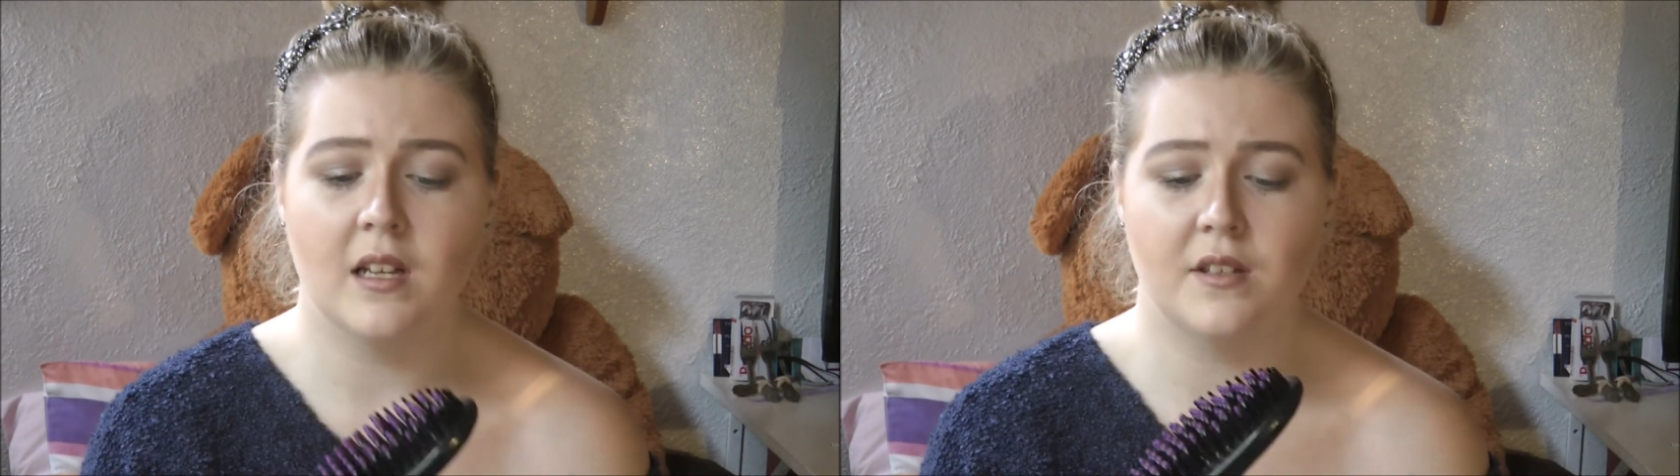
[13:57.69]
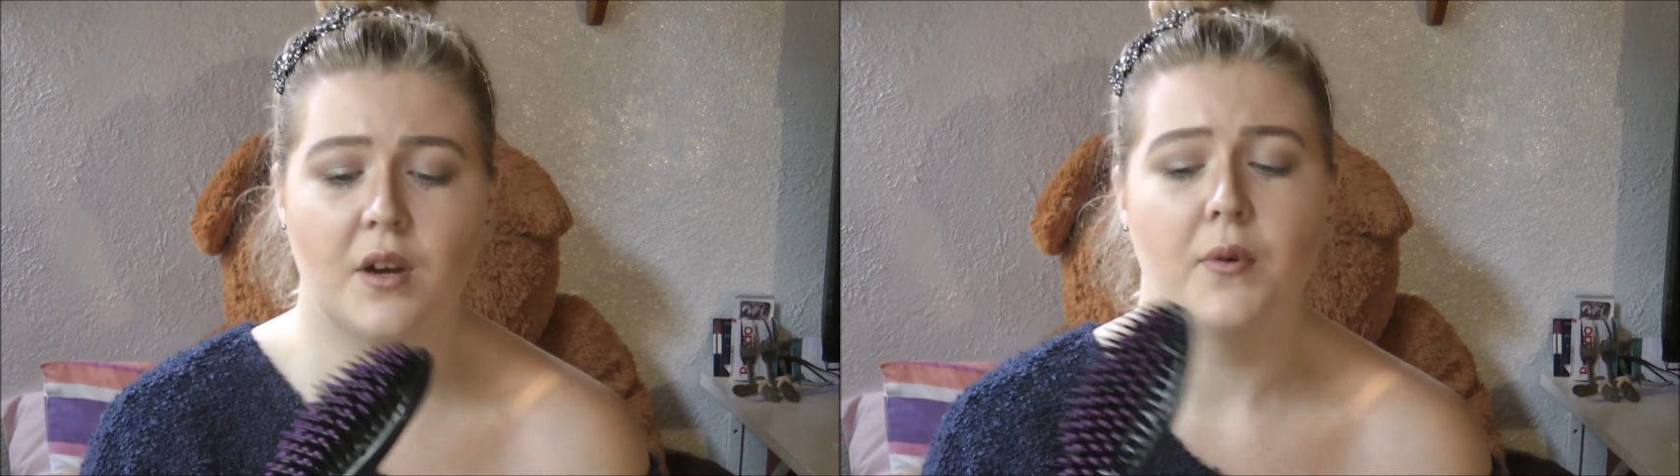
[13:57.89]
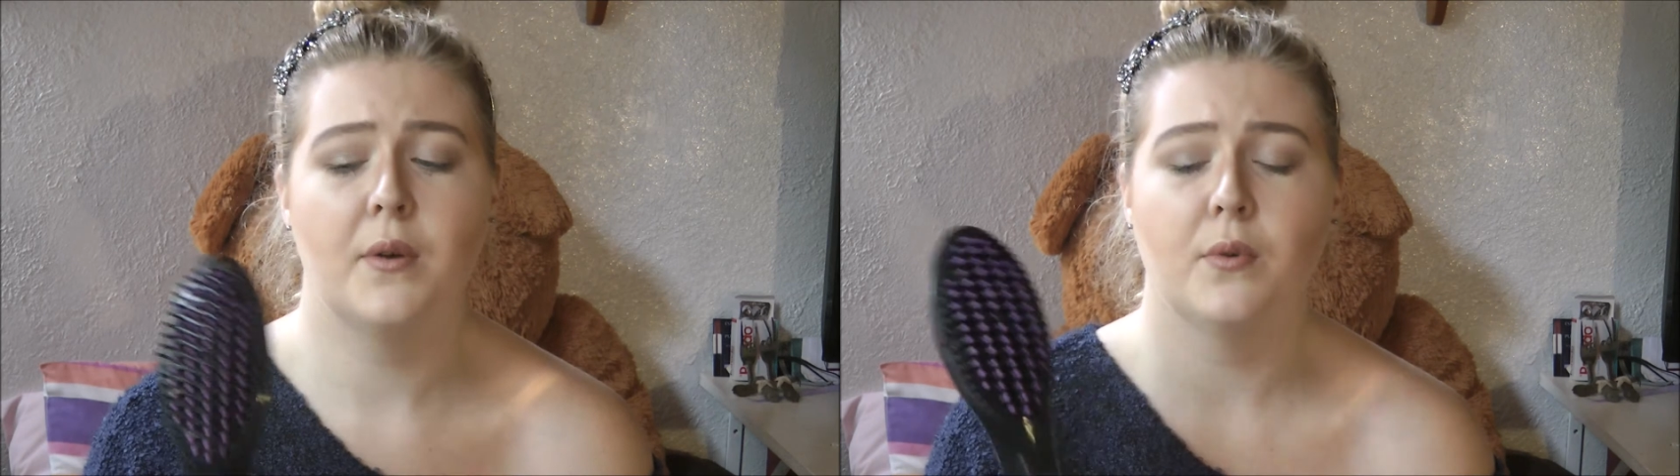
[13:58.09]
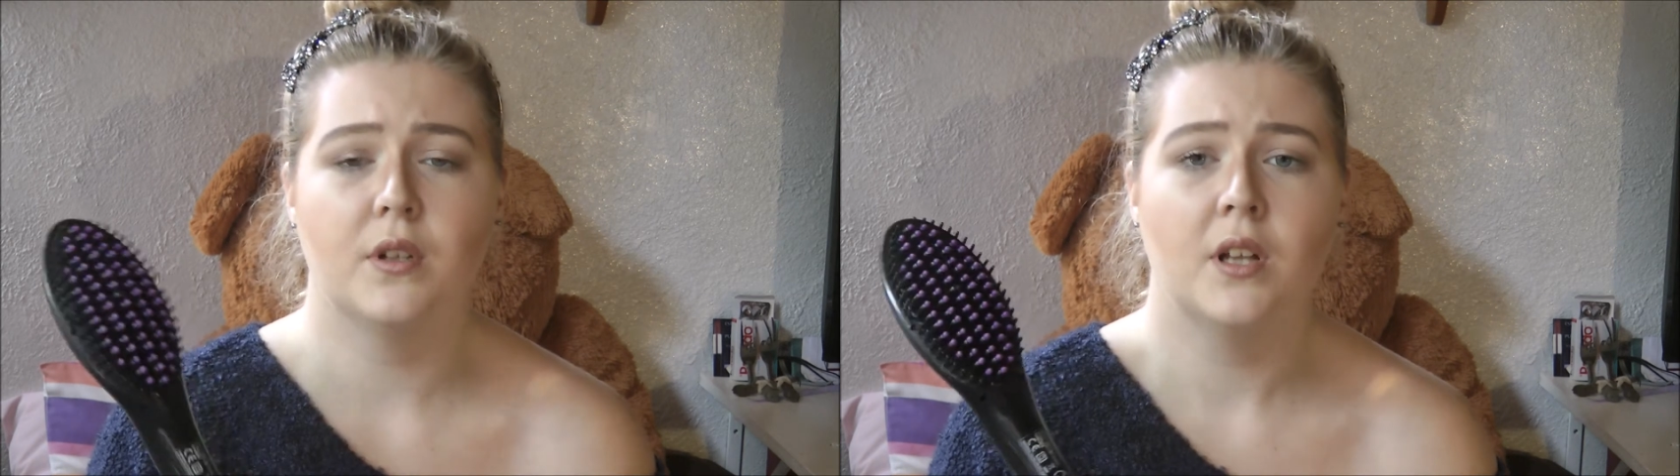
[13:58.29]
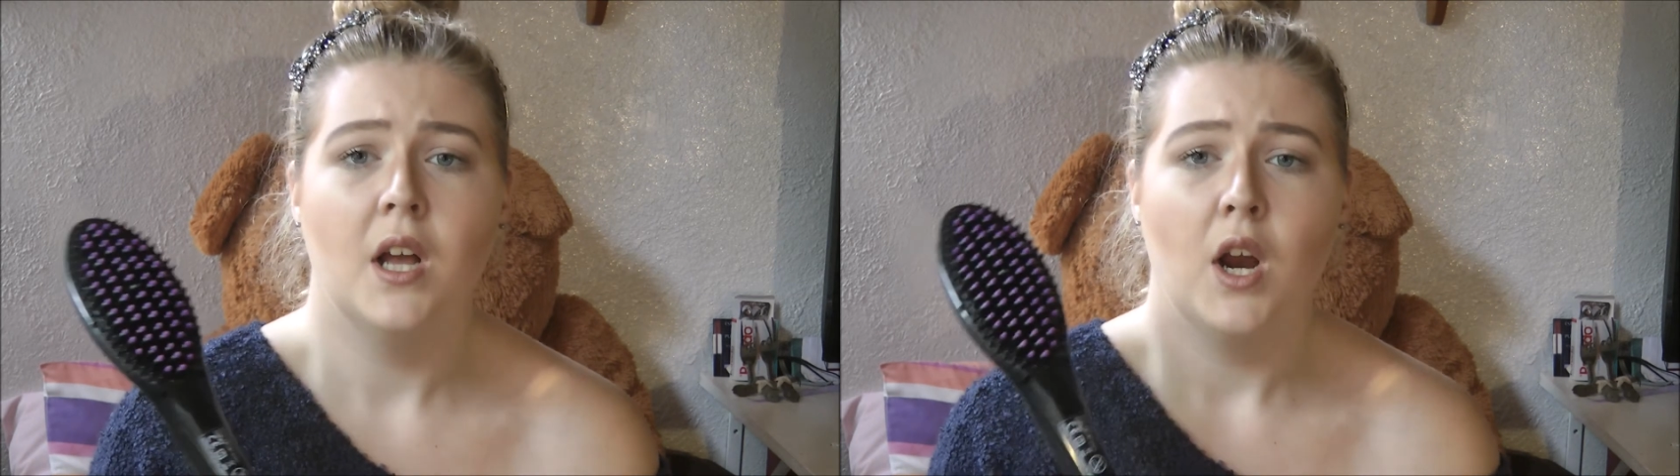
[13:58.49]
so we
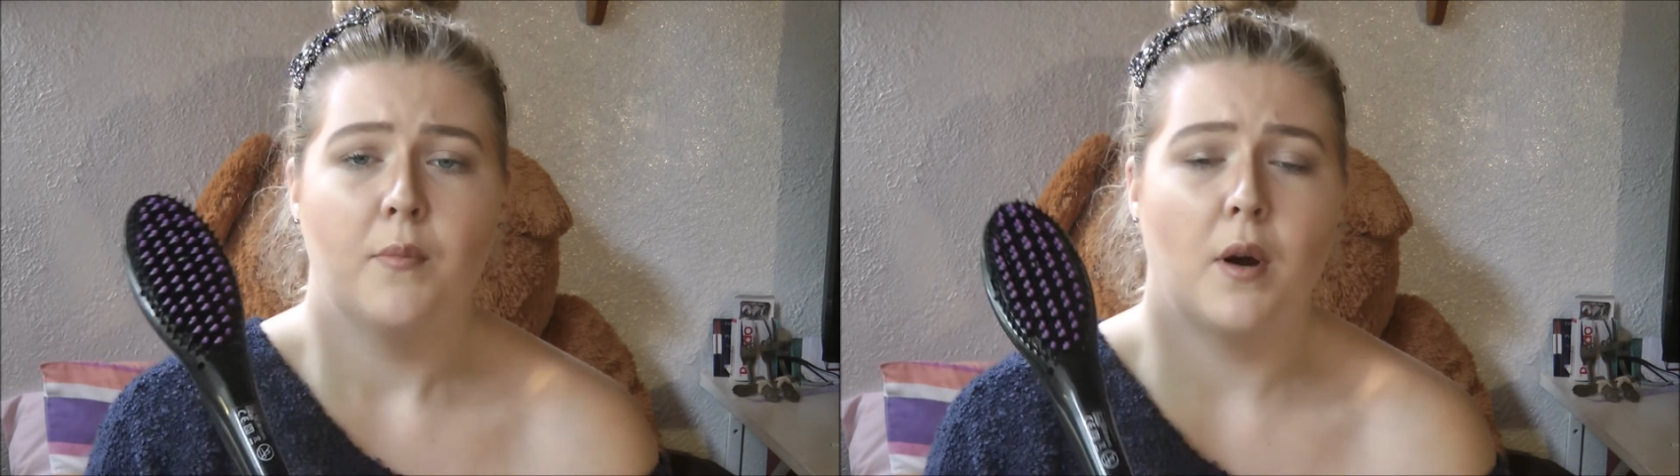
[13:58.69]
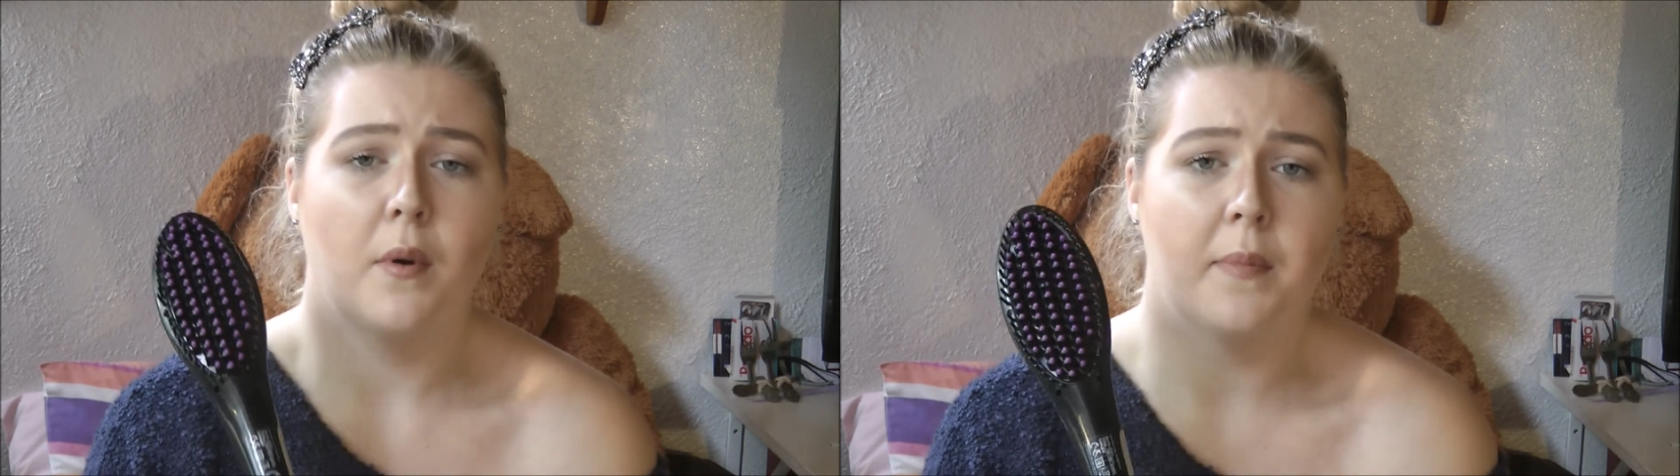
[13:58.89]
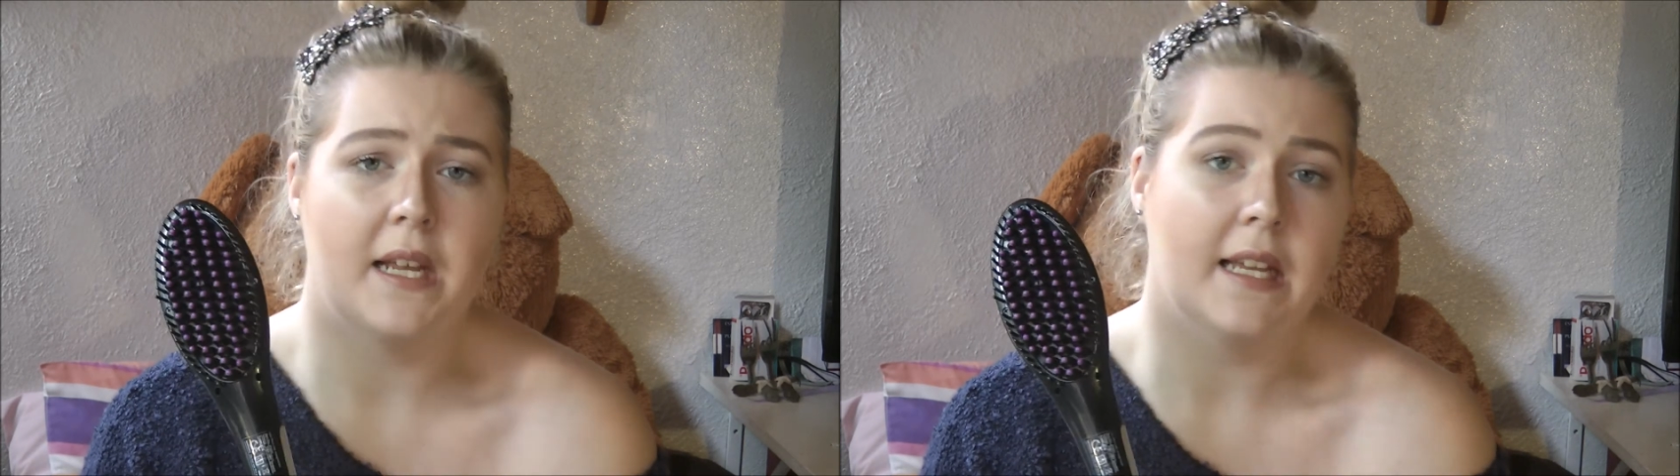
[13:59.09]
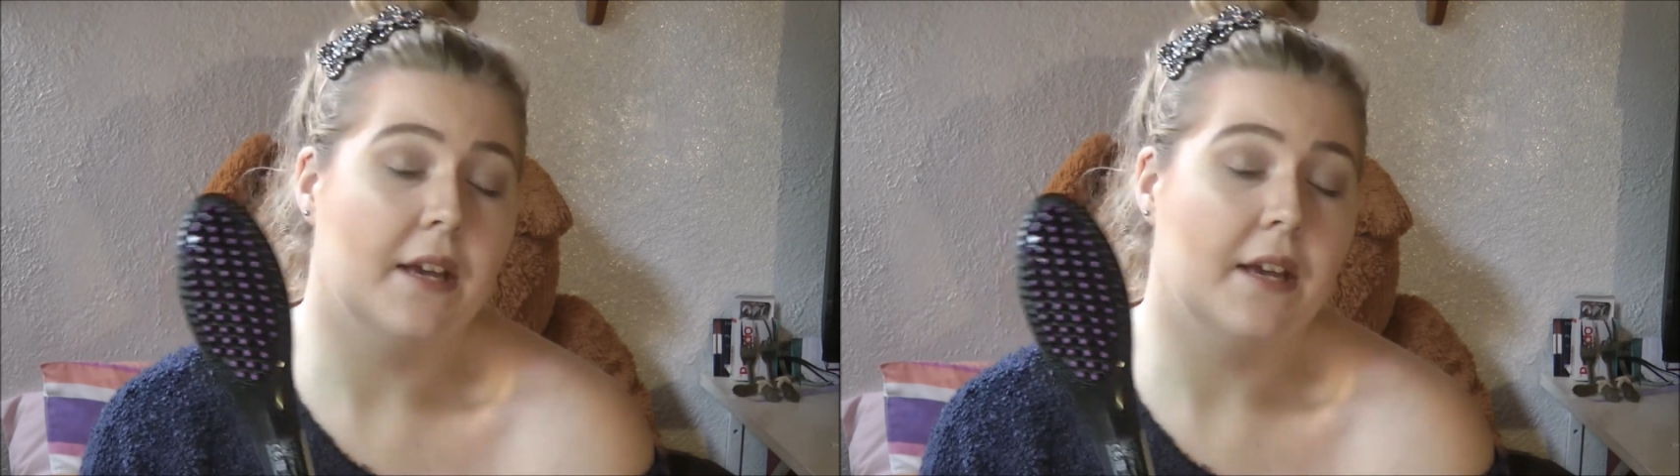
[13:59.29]
will probably